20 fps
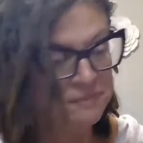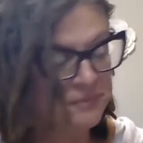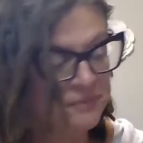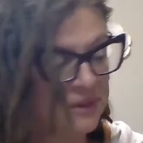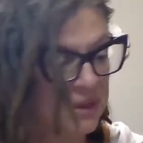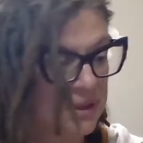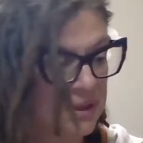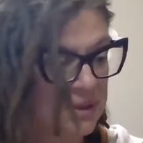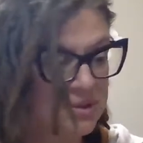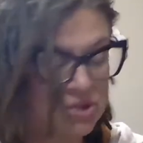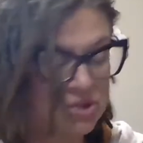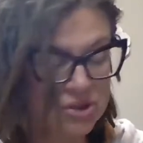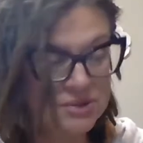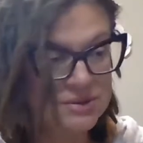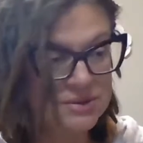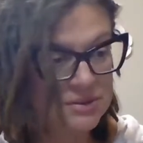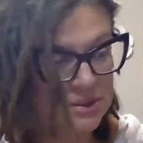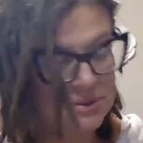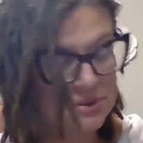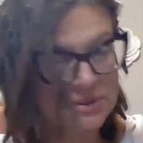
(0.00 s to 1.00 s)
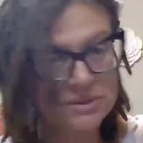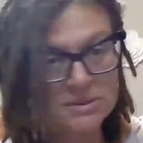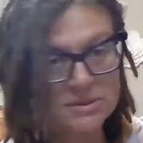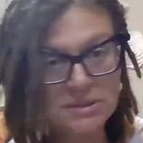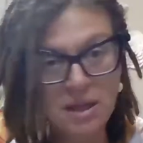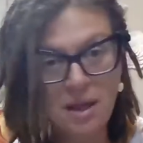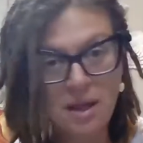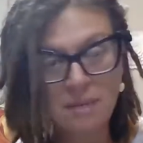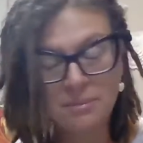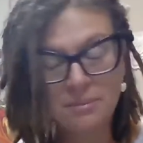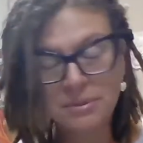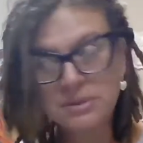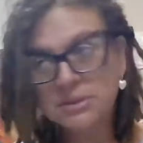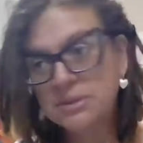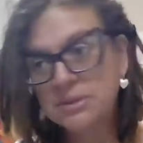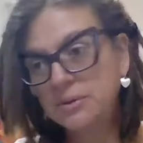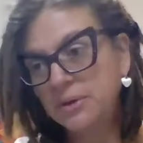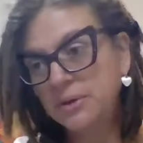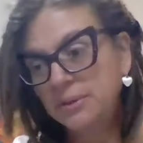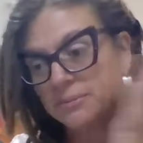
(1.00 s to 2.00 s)
and it just doesn't stop.
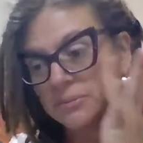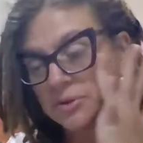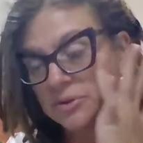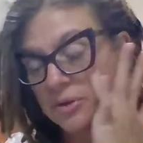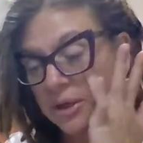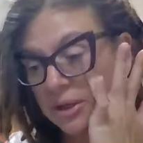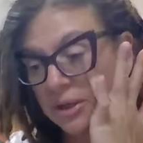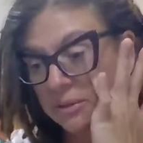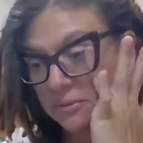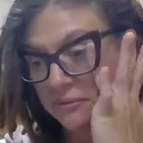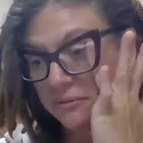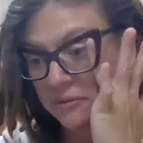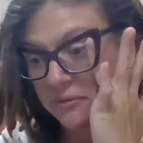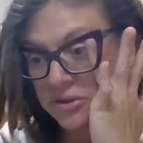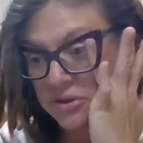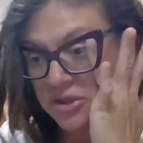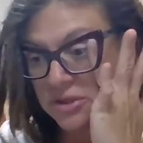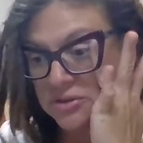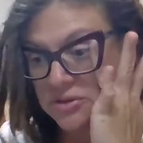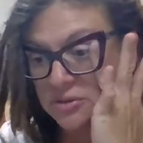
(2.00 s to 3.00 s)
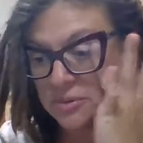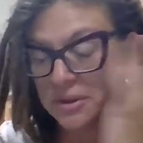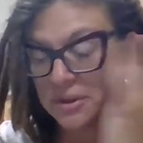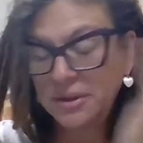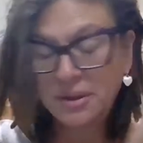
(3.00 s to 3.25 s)
And so I'm trying to be very gentle with